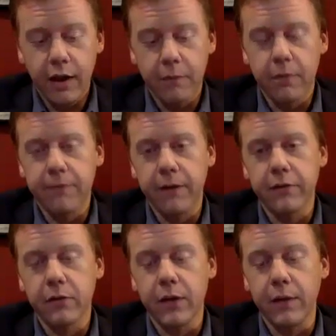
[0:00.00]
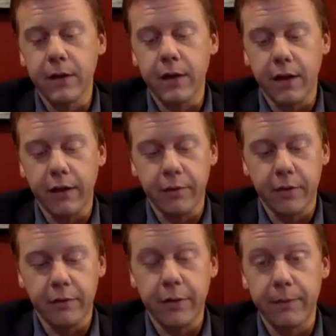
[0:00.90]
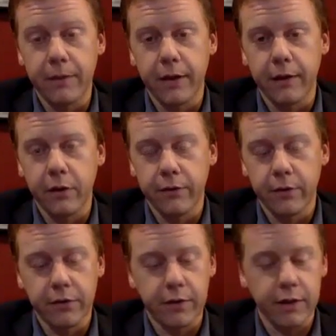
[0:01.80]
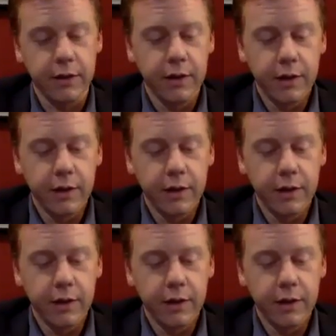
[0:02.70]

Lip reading: in Professor Robert Kaufman at Pepperdine University.